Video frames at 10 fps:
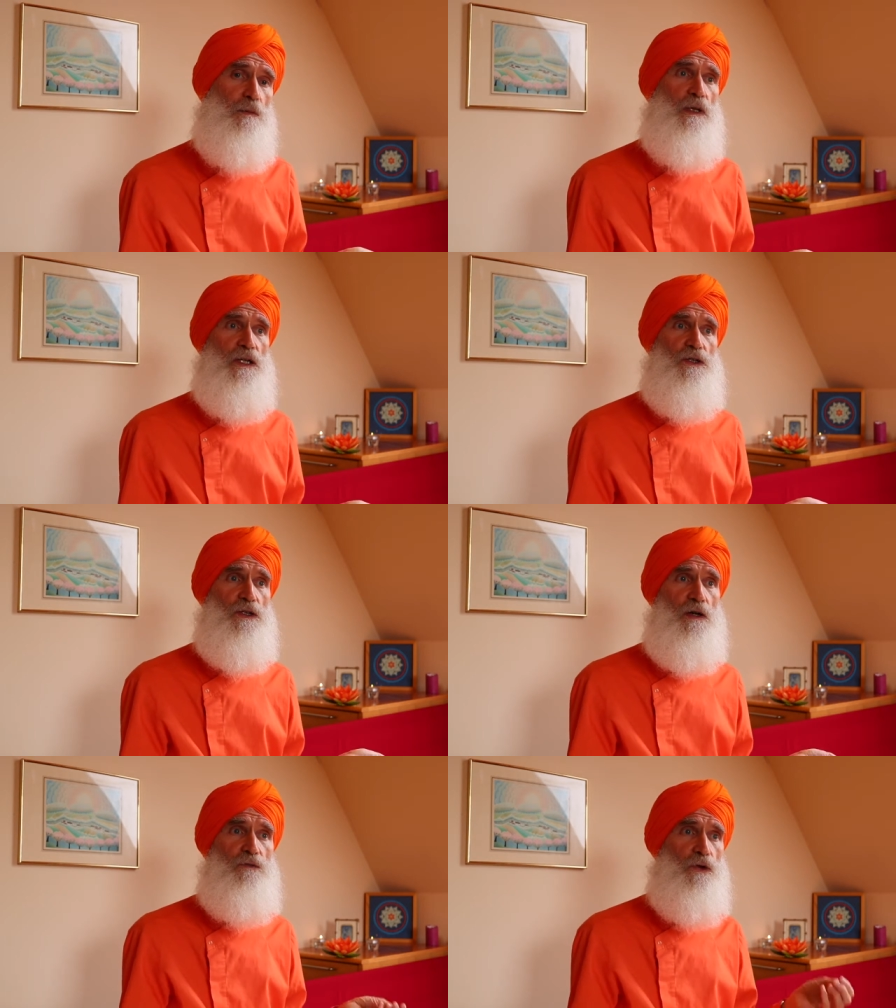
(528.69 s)

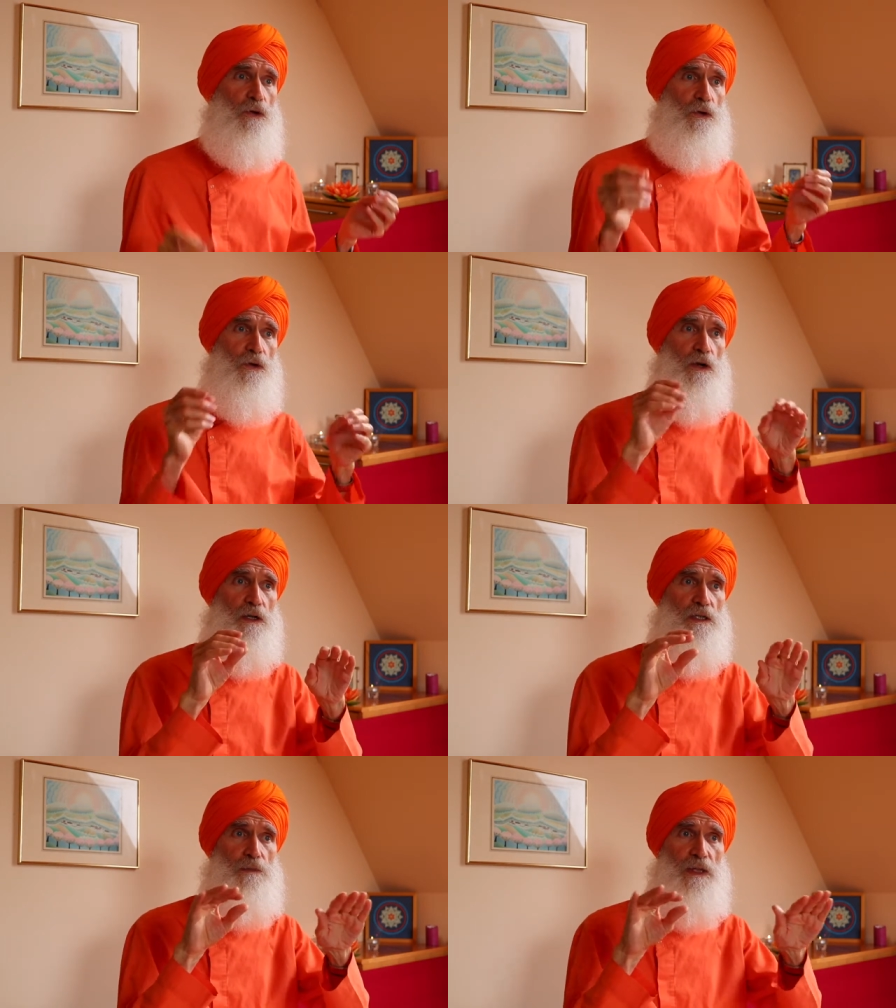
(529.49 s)
image of your
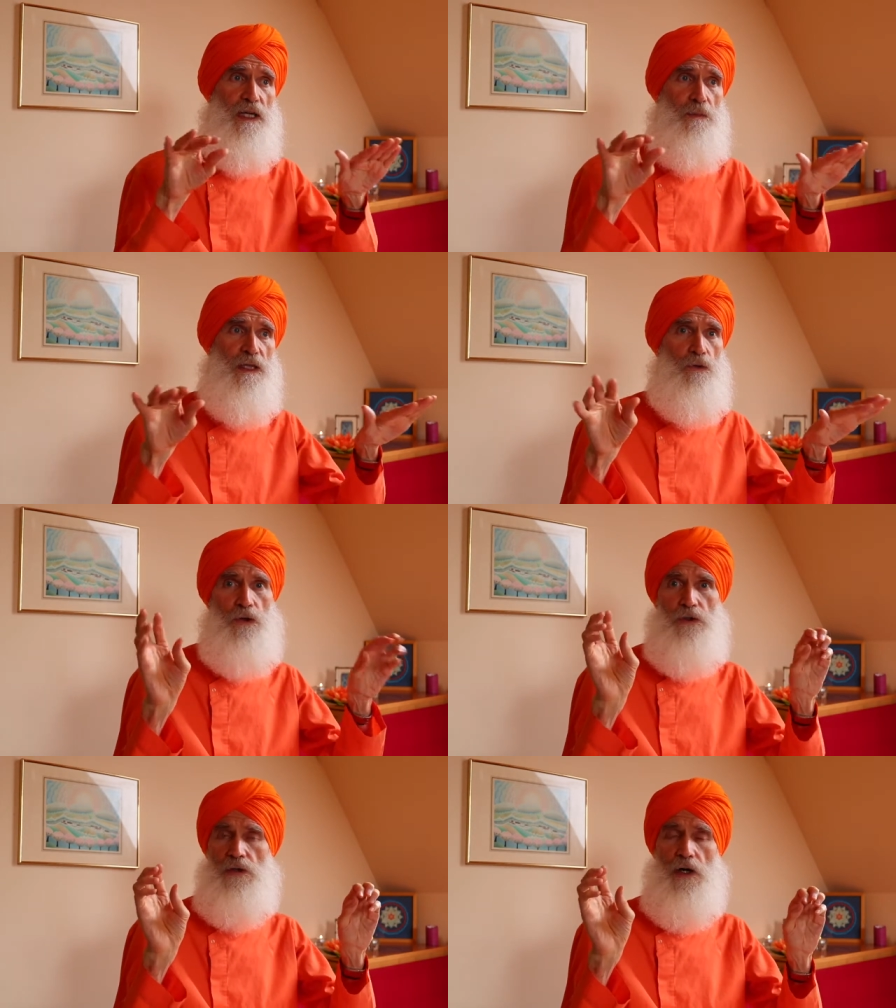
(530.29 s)
thoughts becoming,
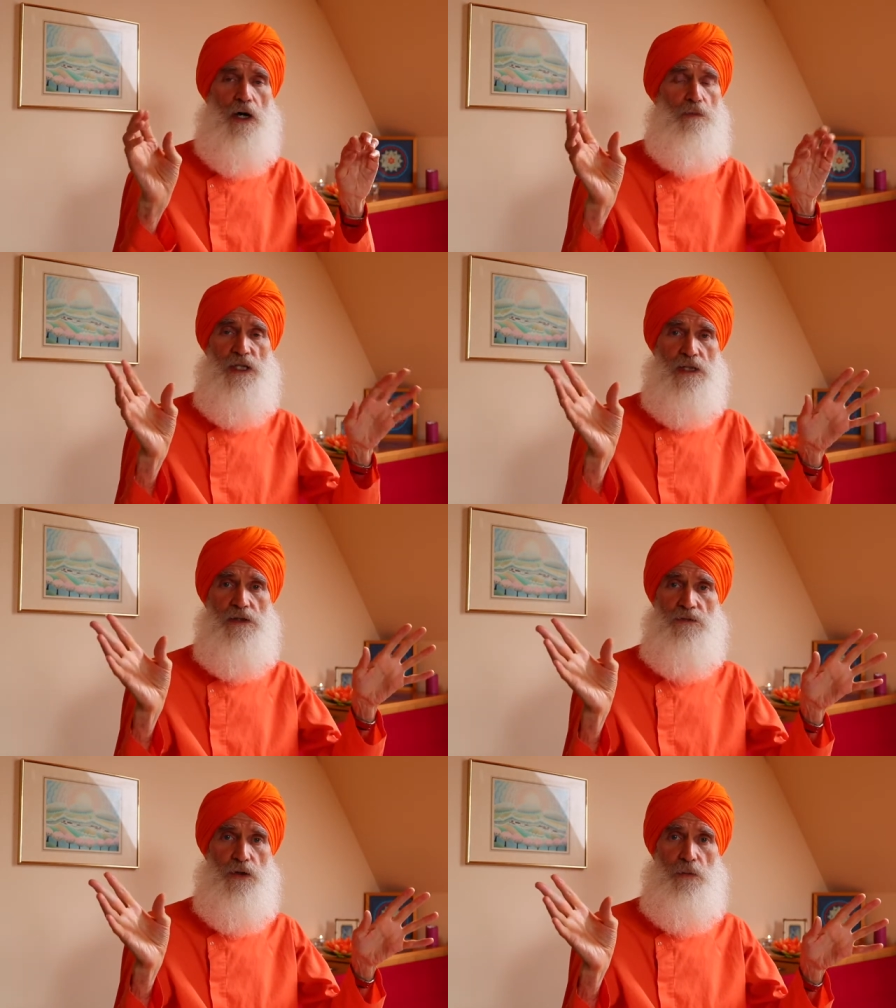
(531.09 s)
or the
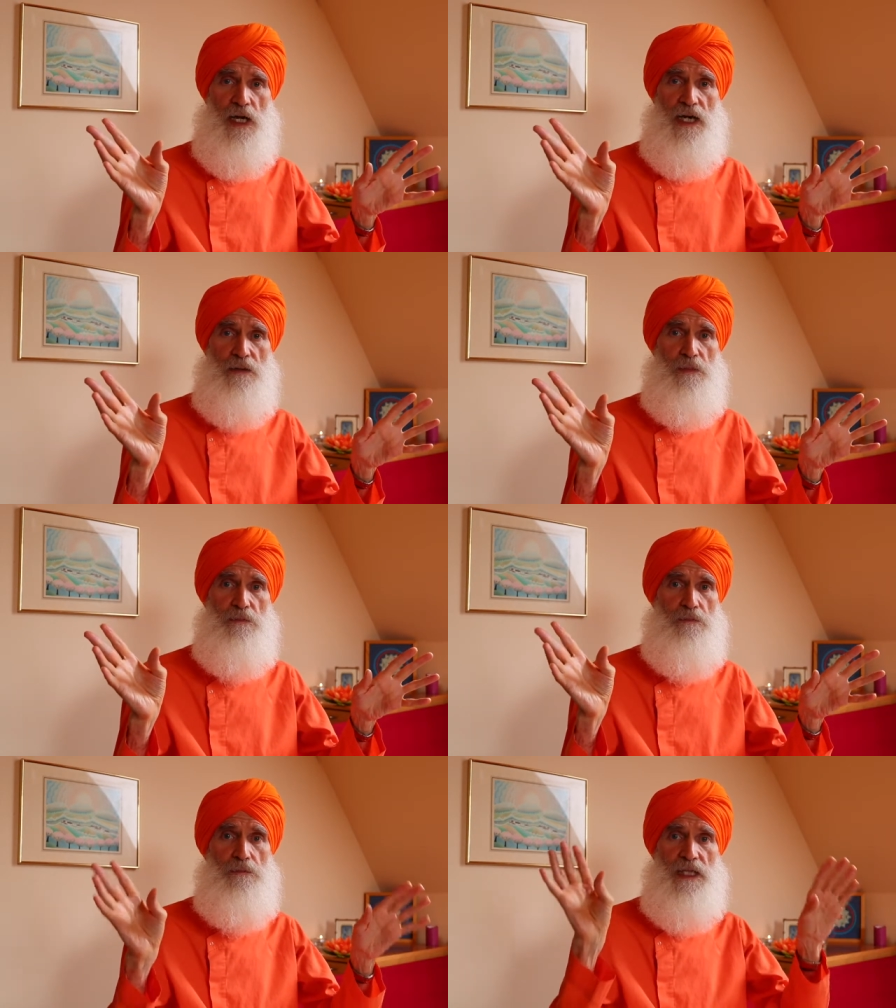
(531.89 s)
objects of your mind
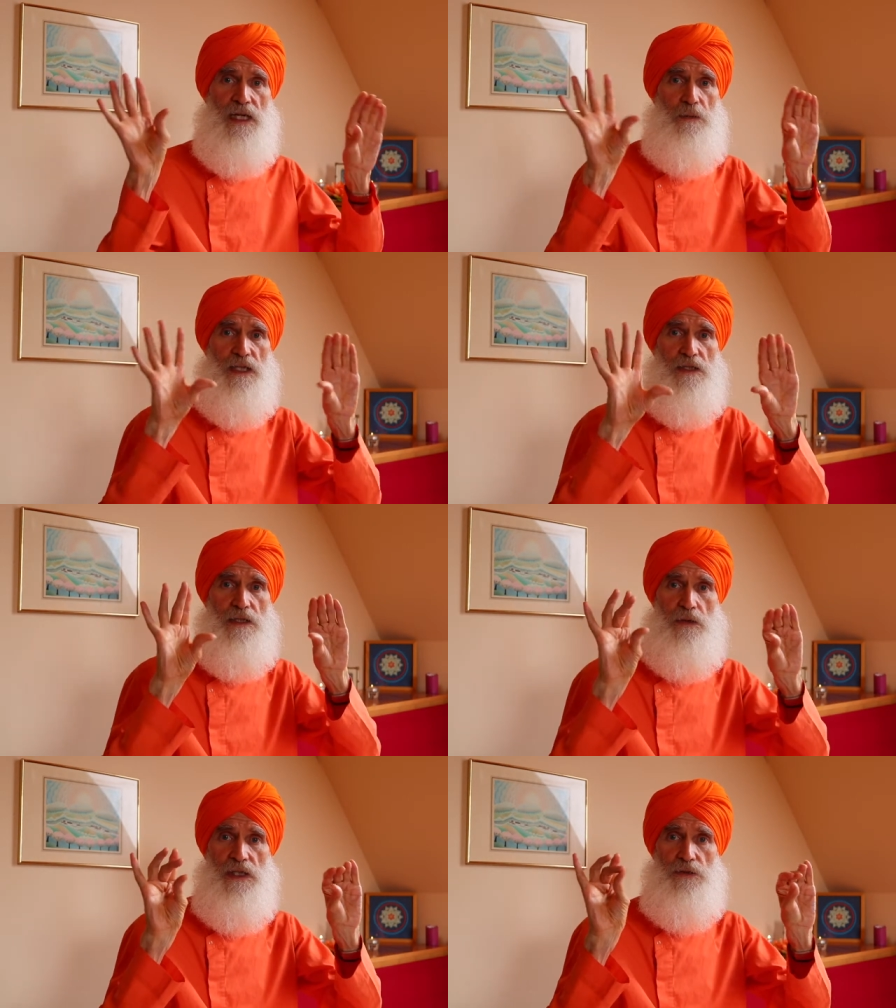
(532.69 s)
becoming
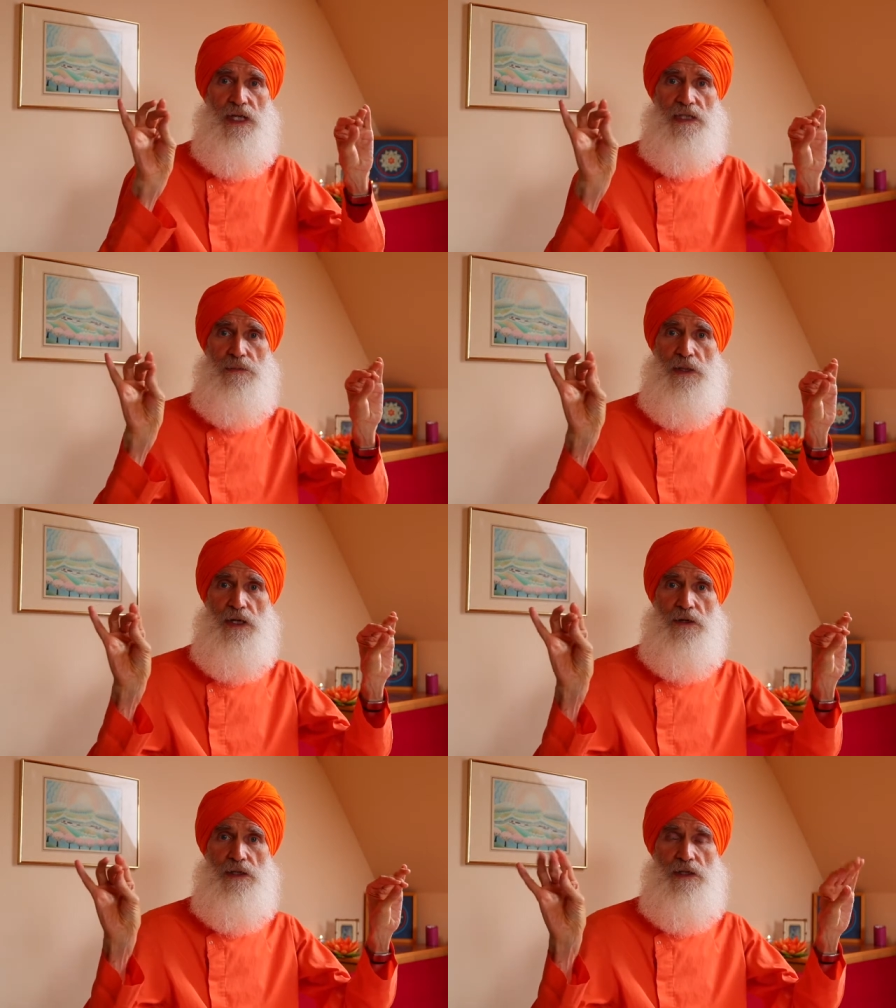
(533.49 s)
slowly
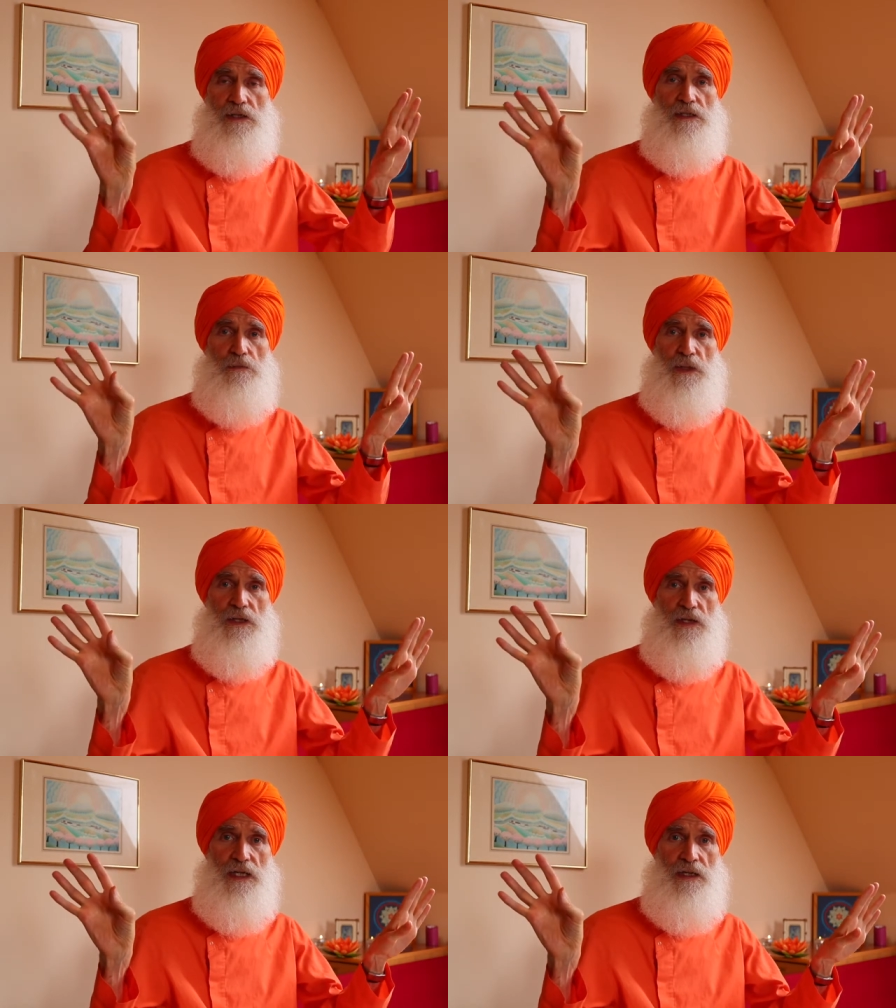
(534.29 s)
transparent and
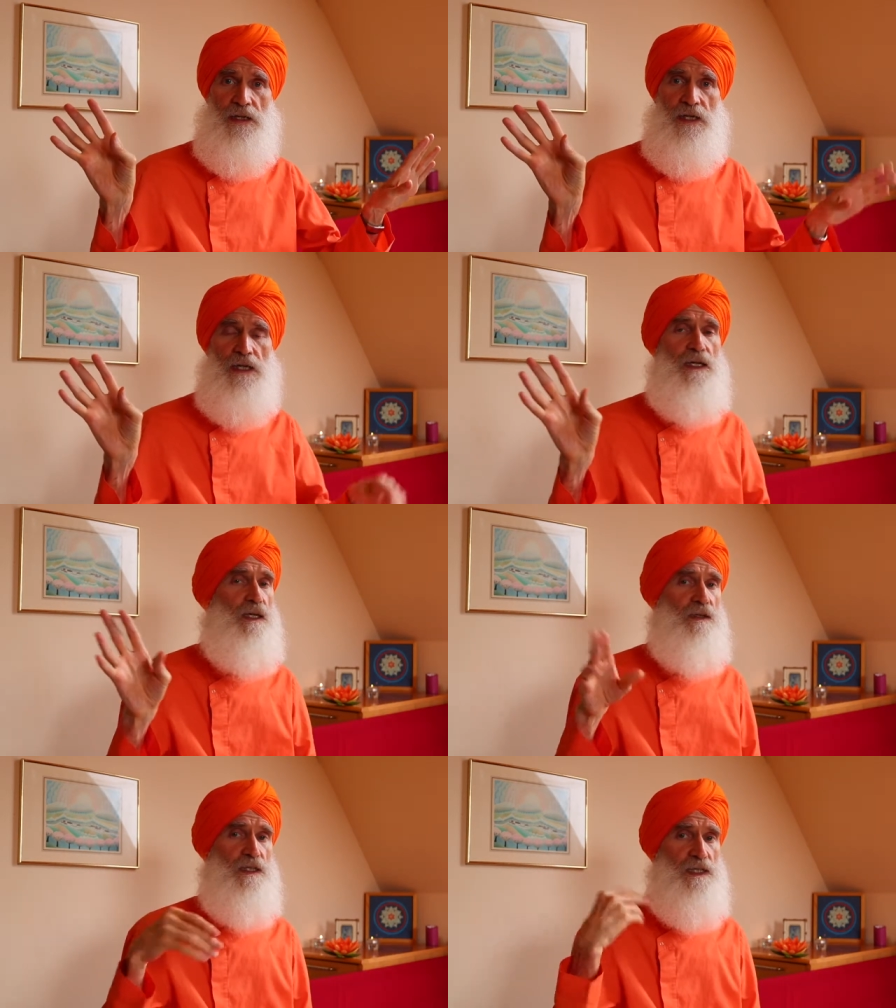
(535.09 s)
disappearing
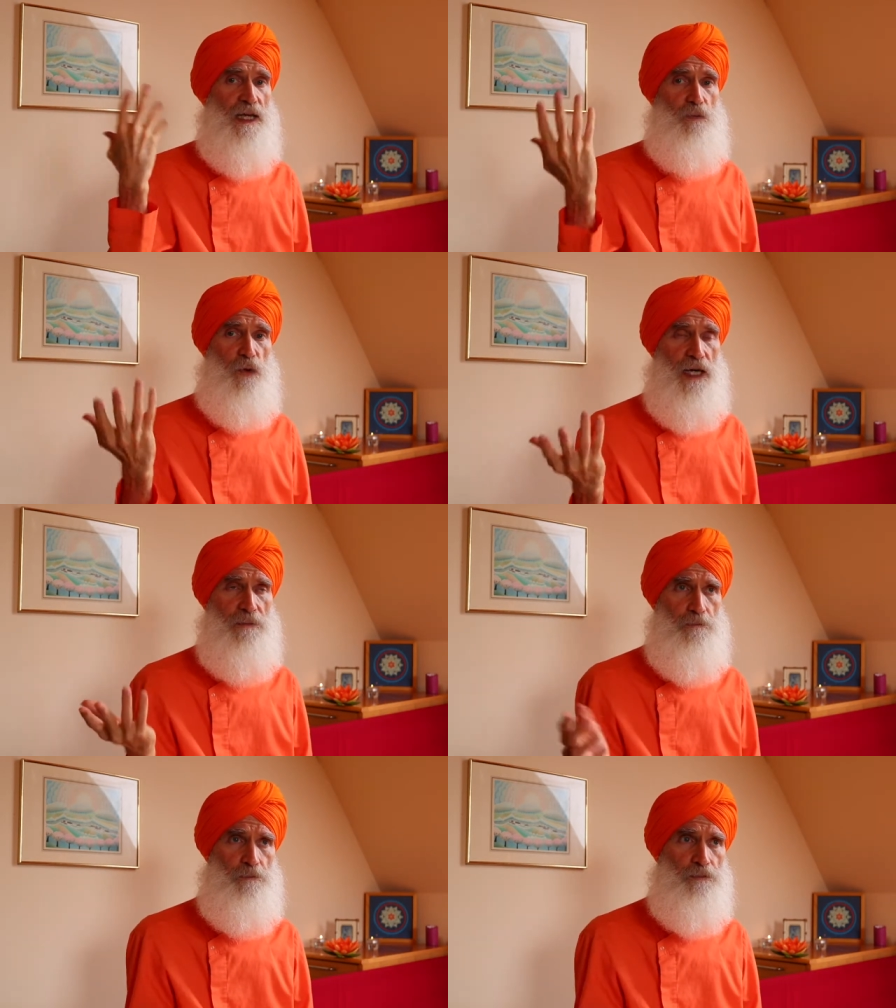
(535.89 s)
in the same way.